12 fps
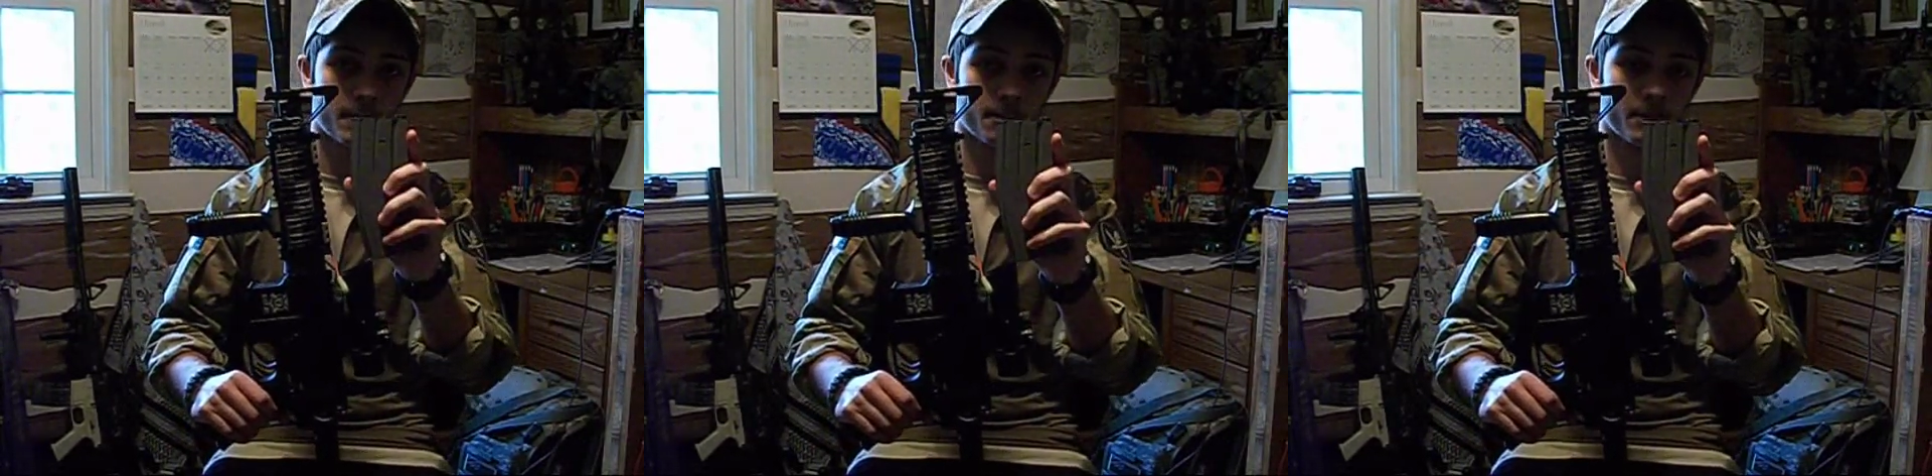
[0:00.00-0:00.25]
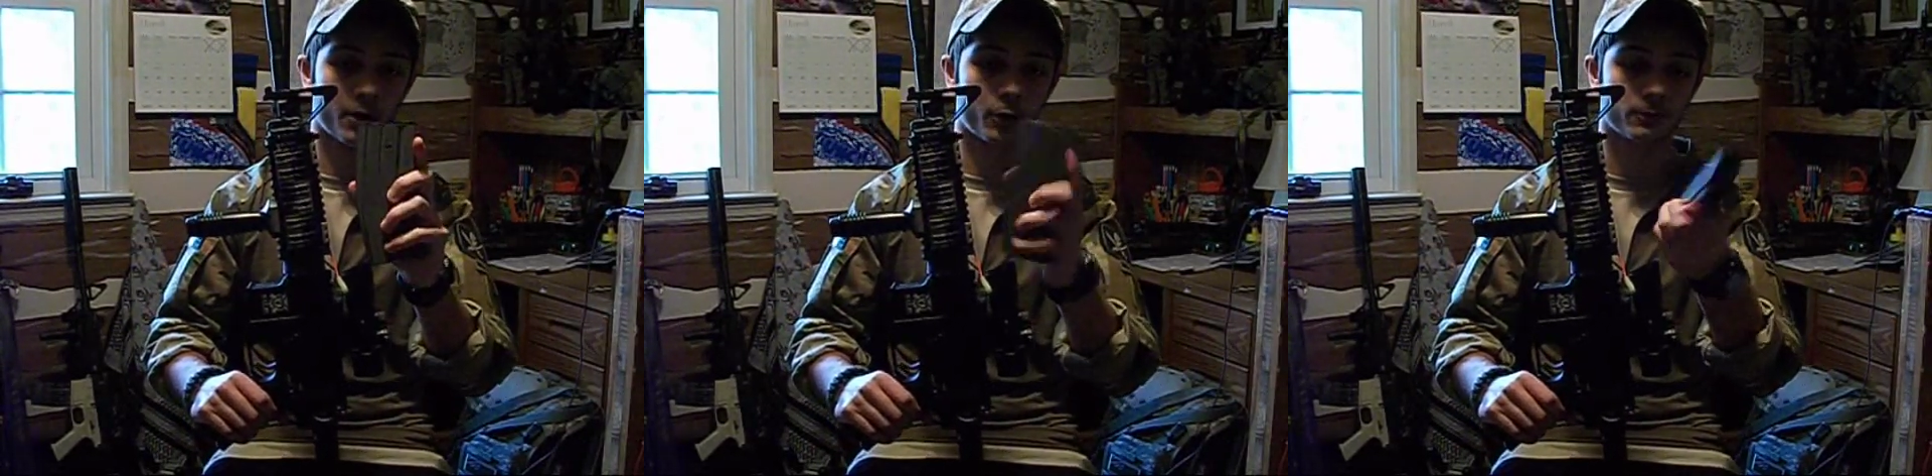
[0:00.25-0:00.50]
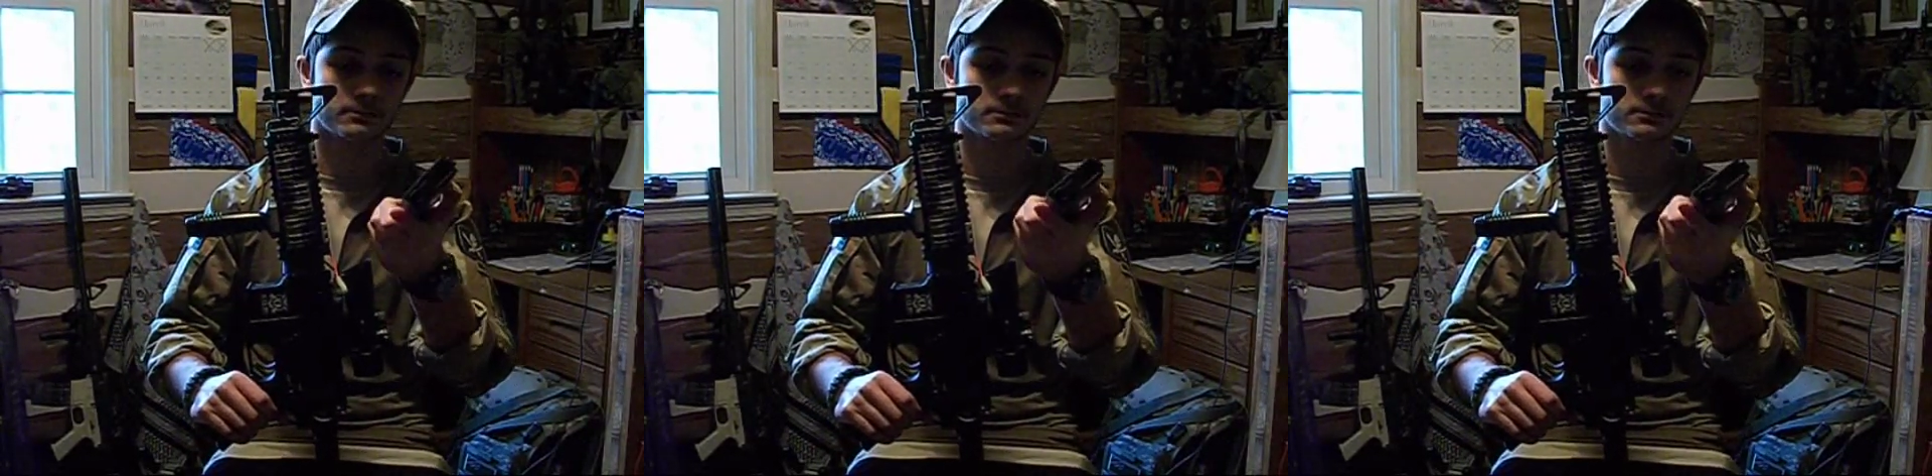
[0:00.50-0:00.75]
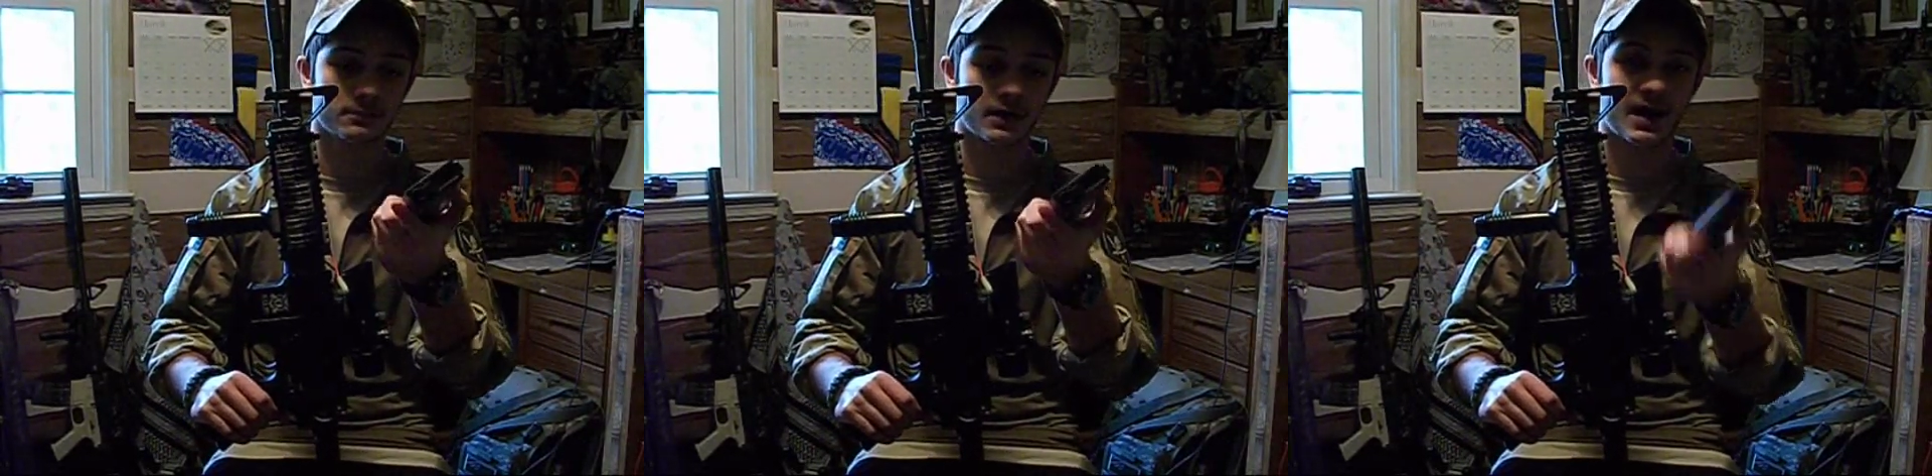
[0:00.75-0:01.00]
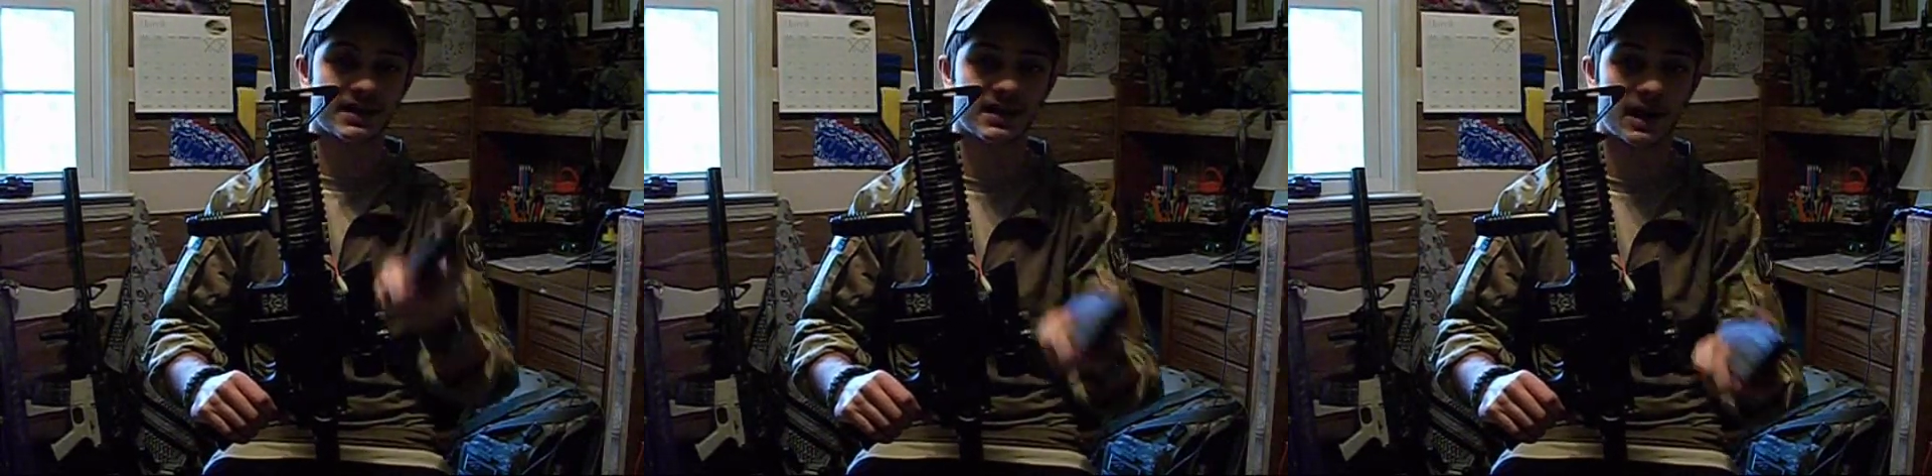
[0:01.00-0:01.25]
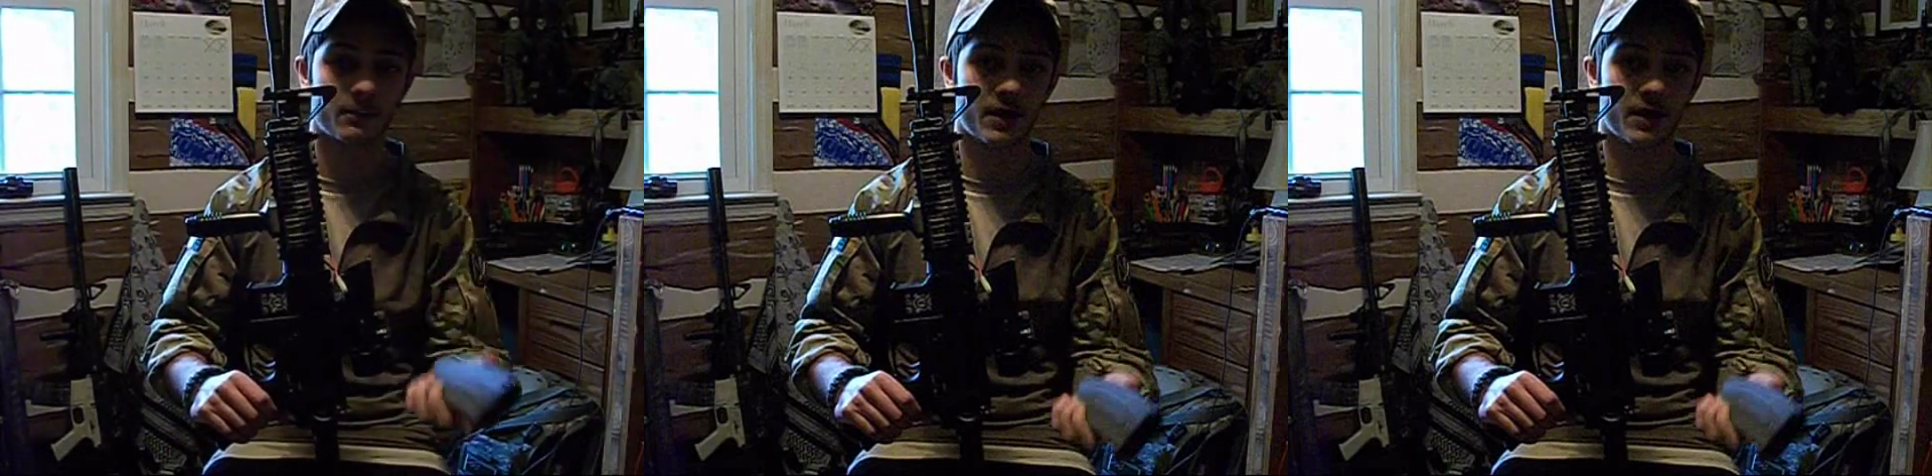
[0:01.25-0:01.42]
metal high cap